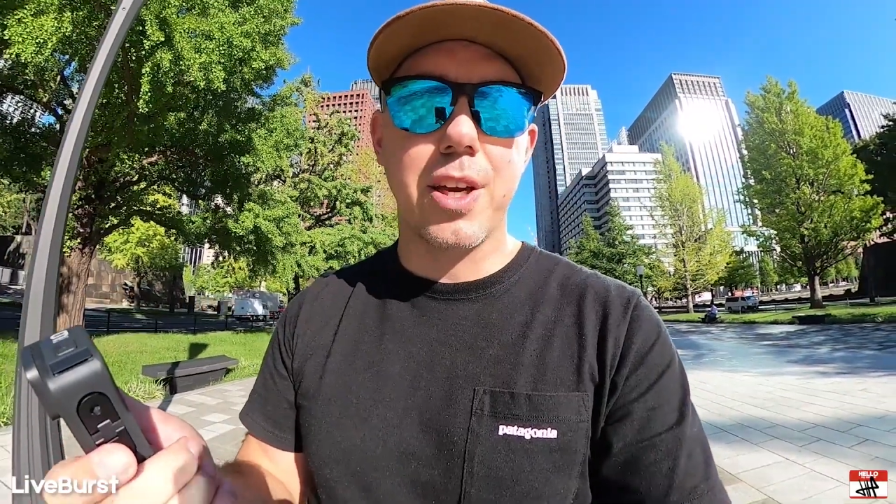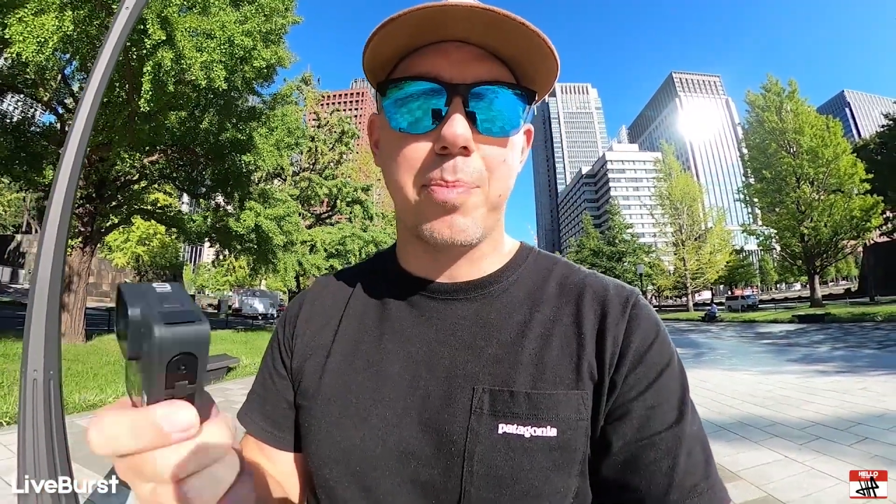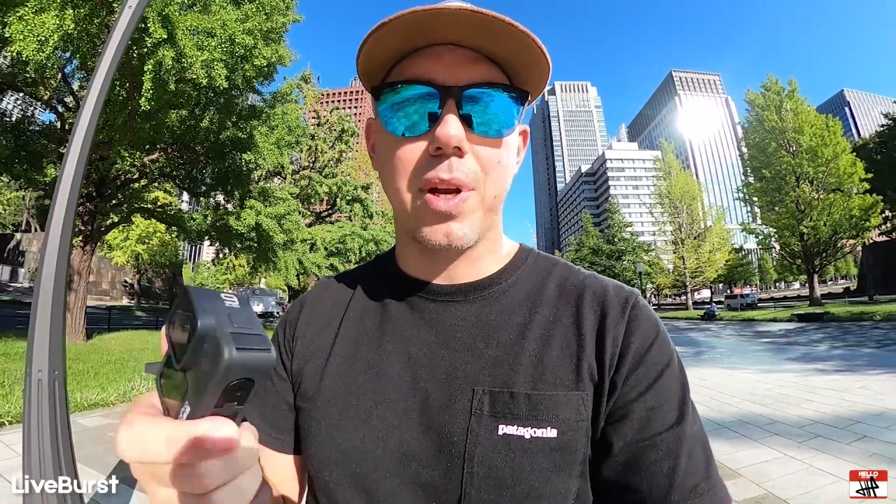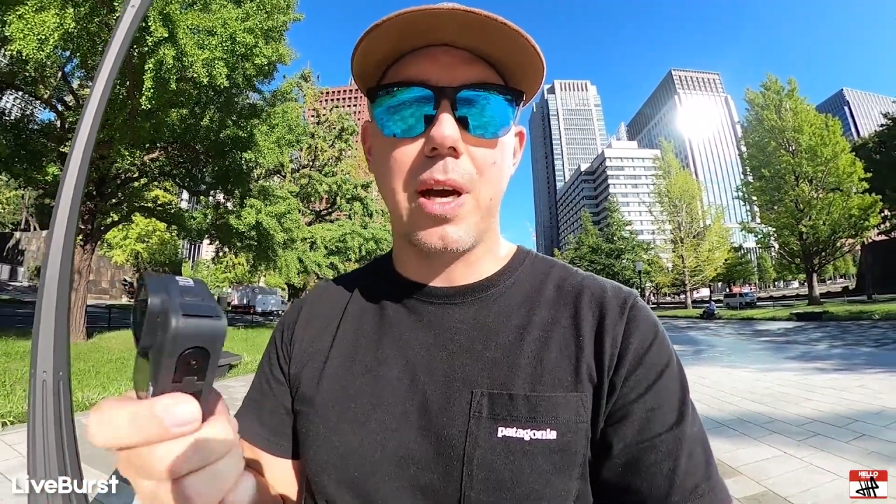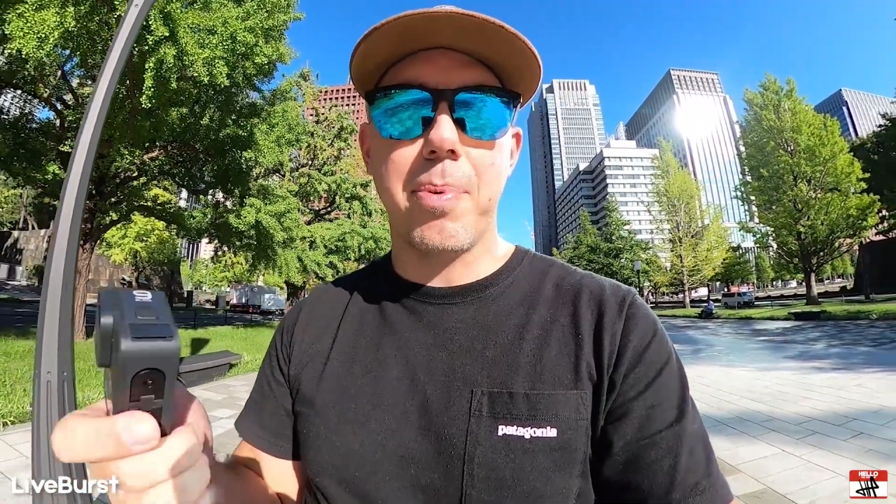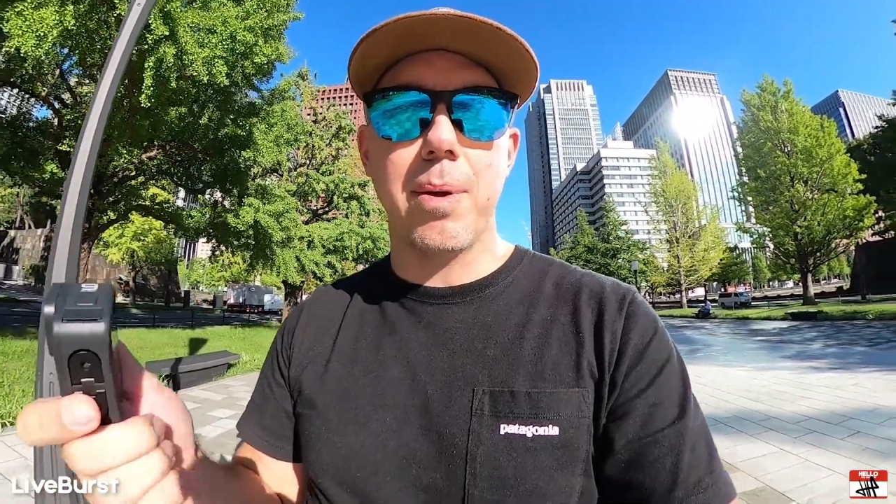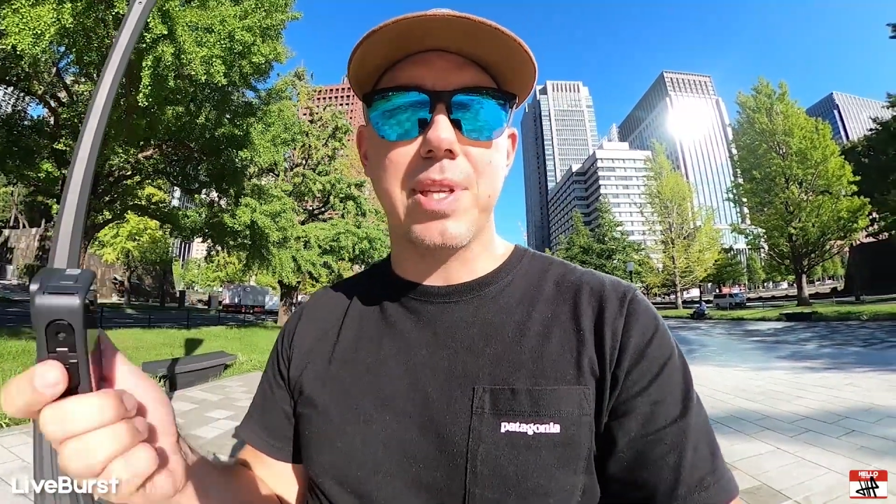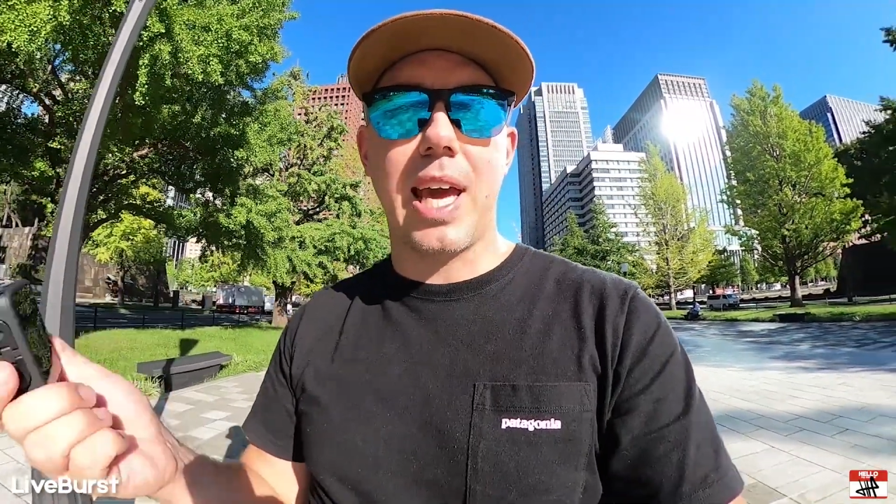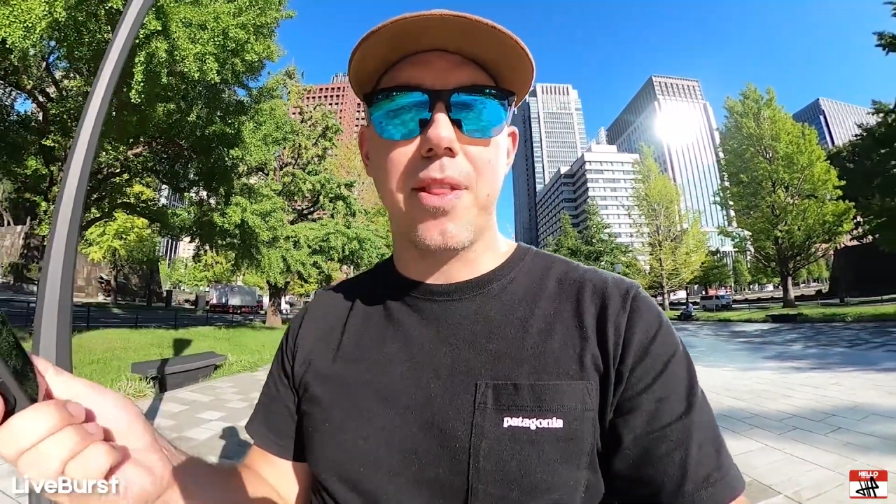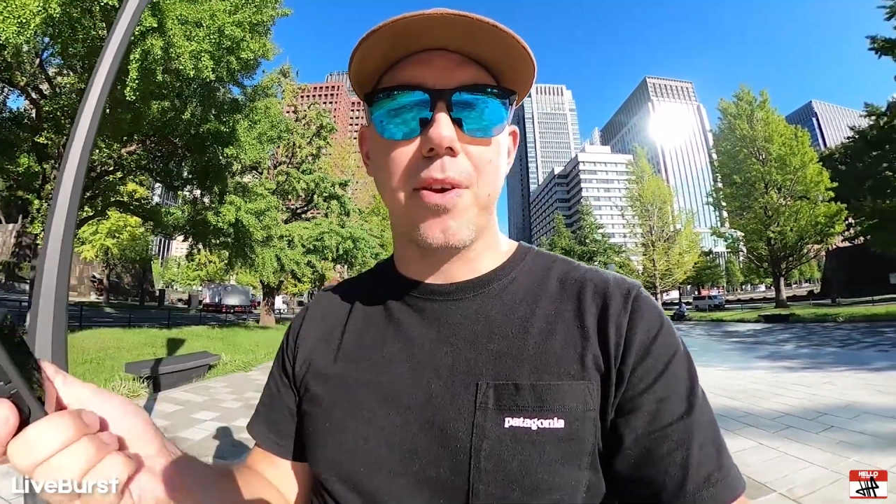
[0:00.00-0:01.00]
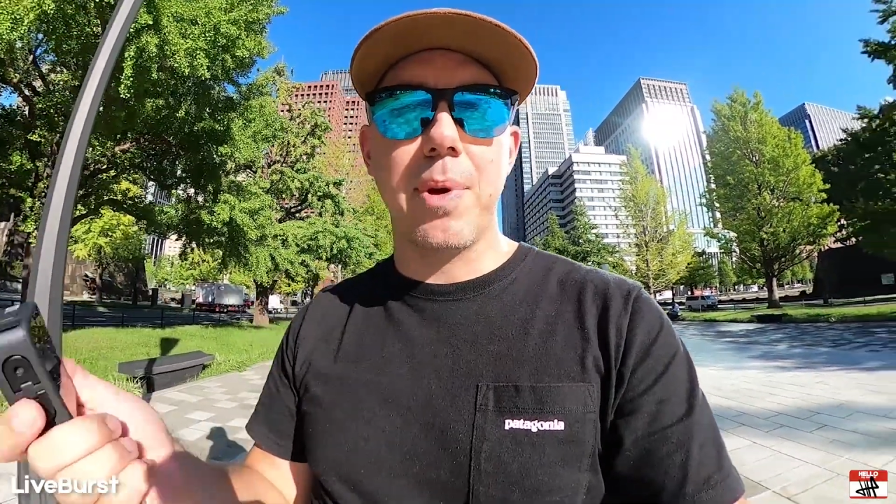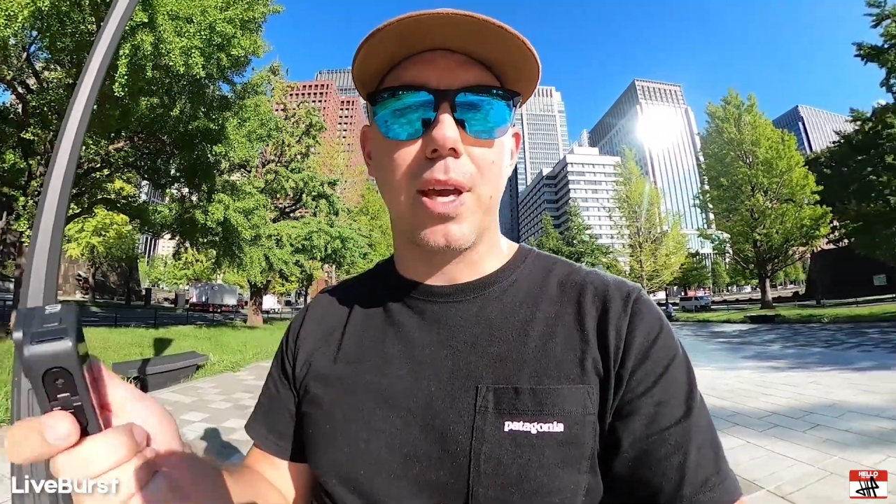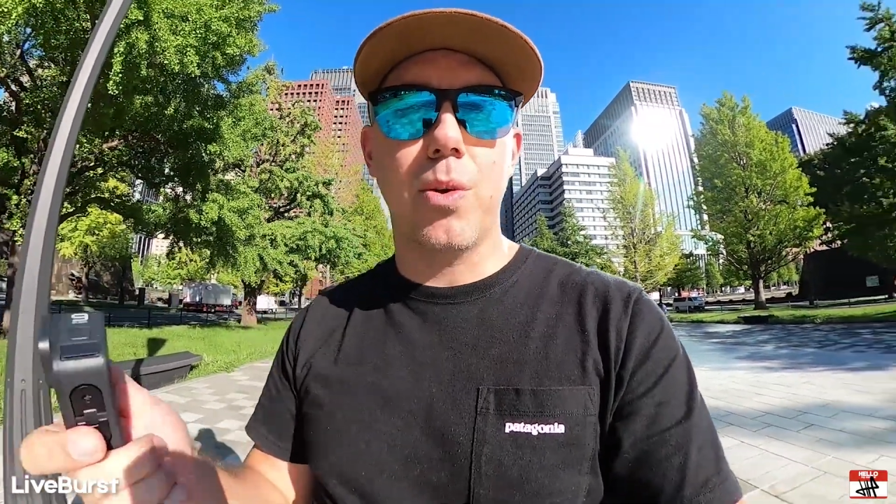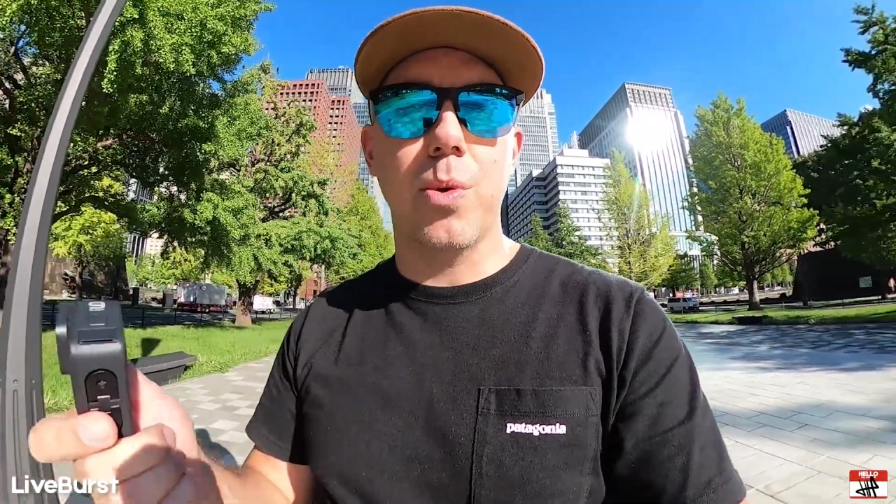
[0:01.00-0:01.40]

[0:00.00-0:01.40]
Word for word: You can put a couple of them together, make a